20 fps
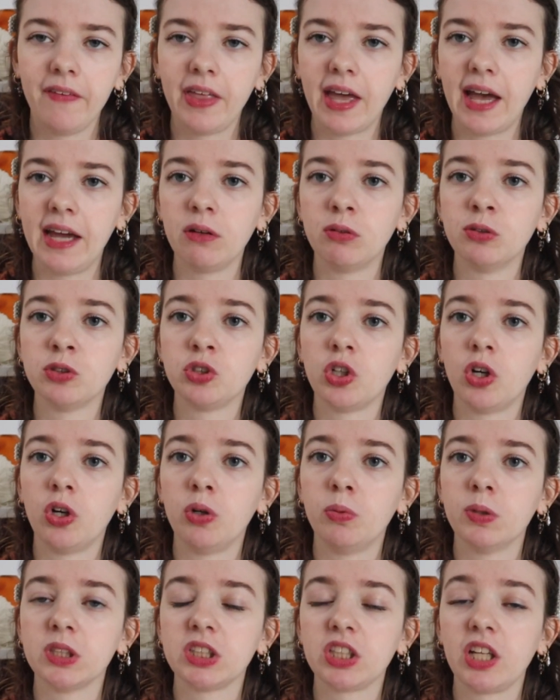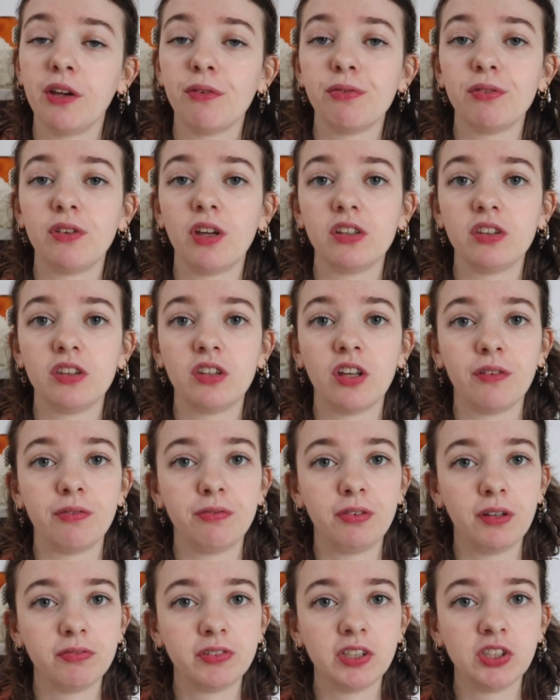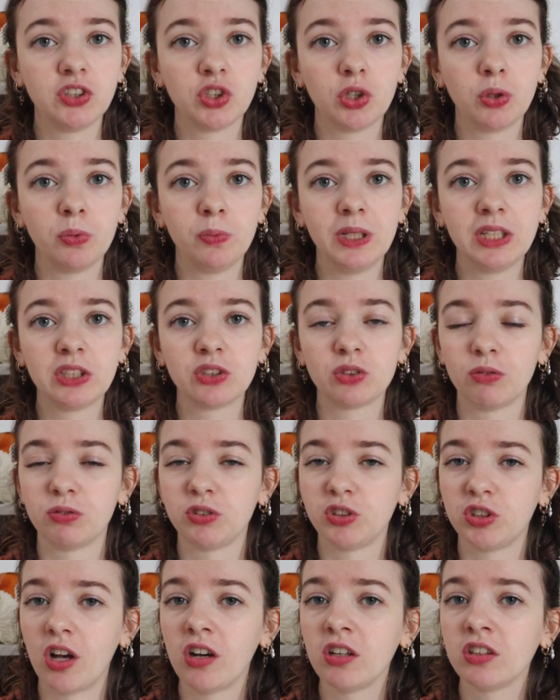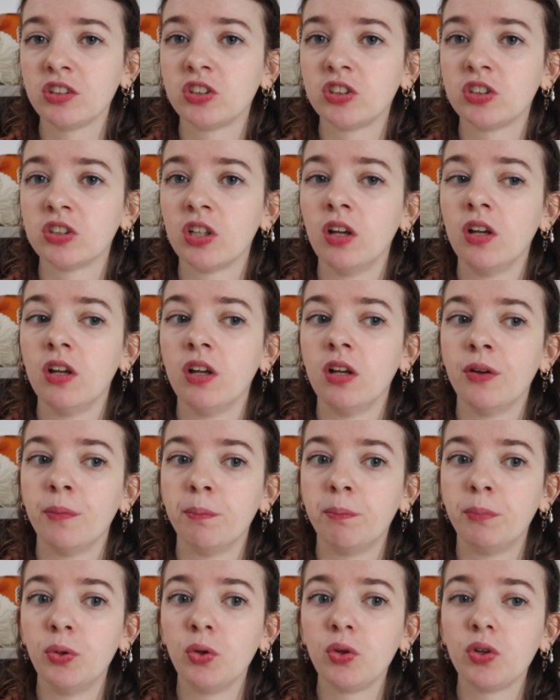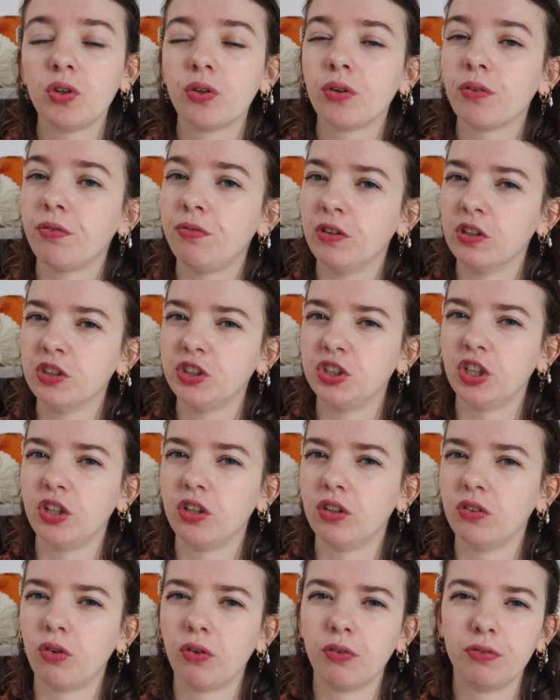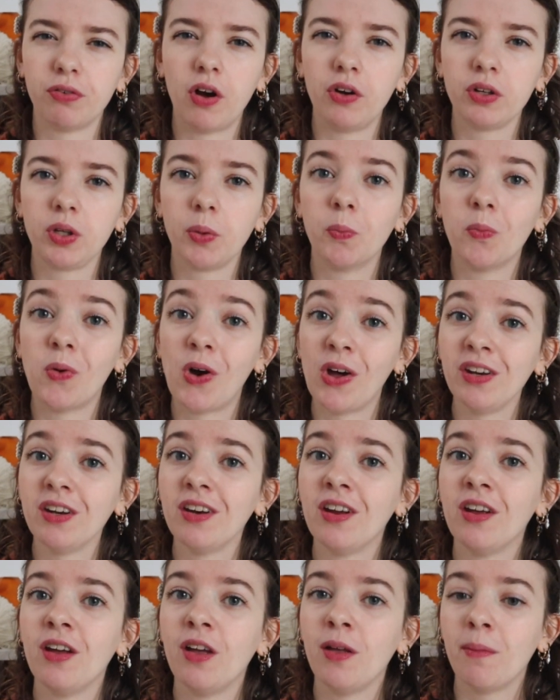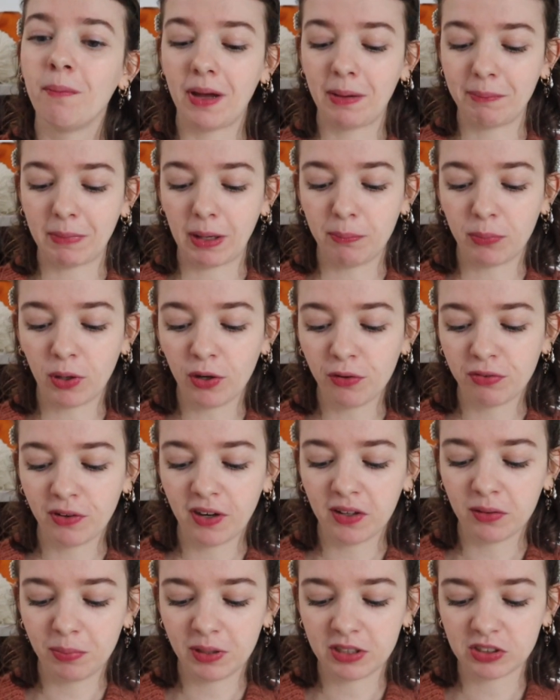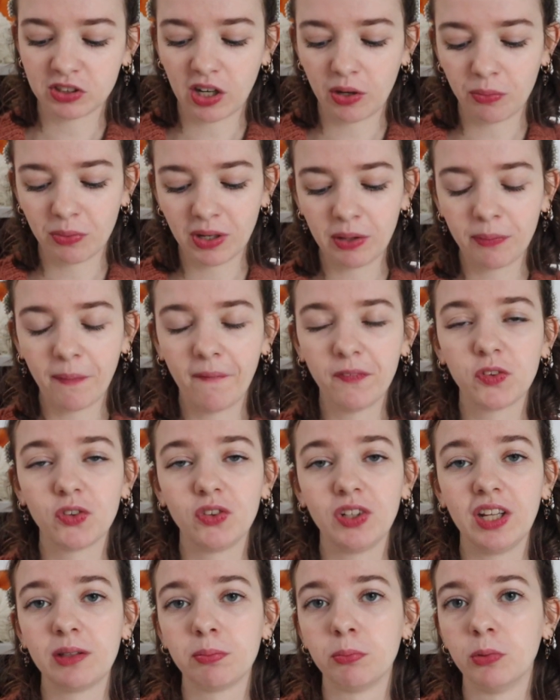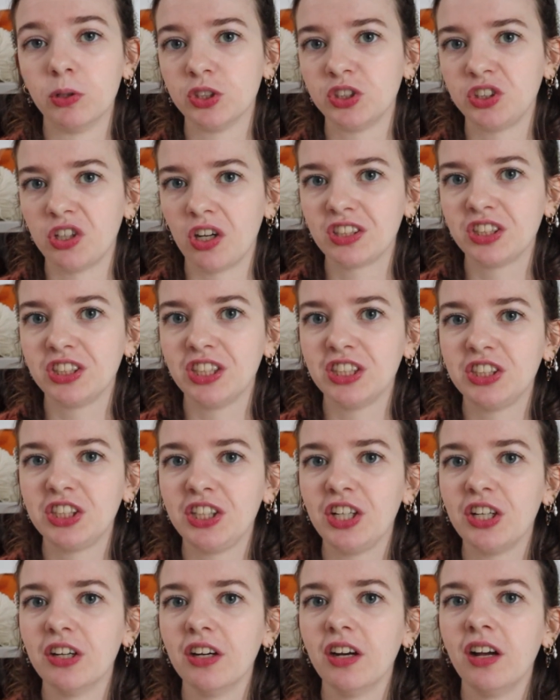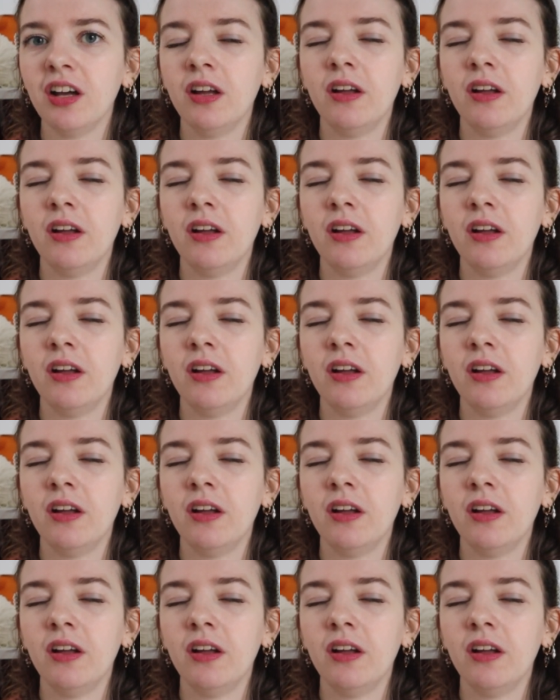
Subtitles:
I also was gifted the 52 Weeks of Socks book version or volume 1 by my boyfriend because I really want to knit more socks this year.